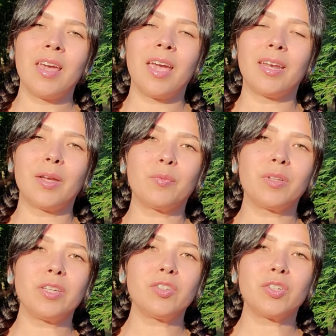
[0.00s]
and I
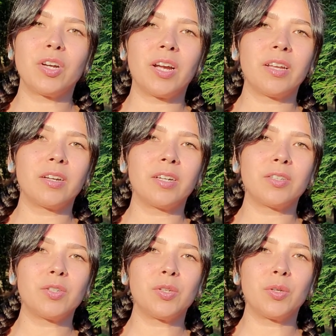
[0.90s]
really try not
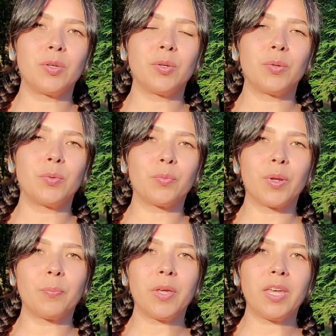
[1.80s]
to
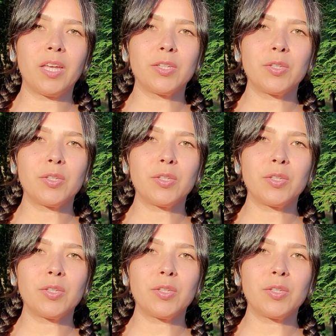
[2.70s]
repeat